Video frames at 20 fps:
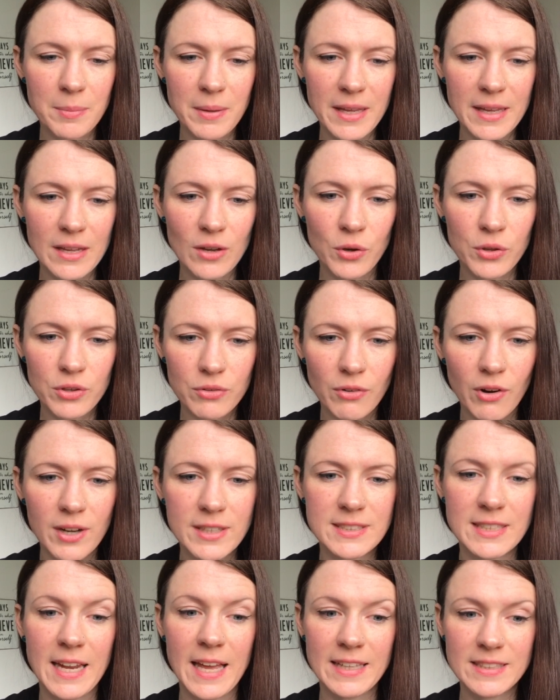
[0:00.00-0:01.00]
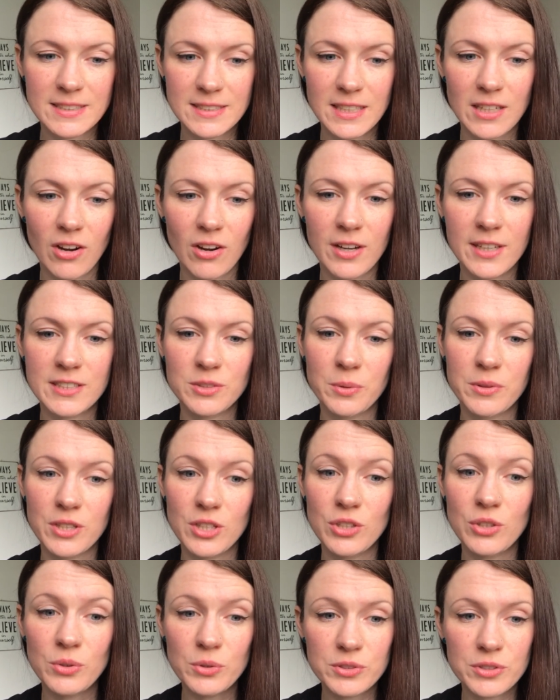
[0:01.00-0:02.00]
be other rise in STIs with the
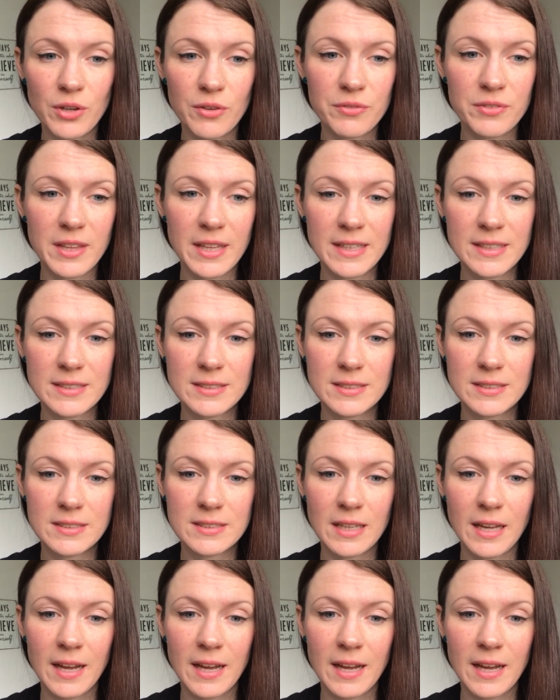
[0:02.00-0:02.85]
use of this,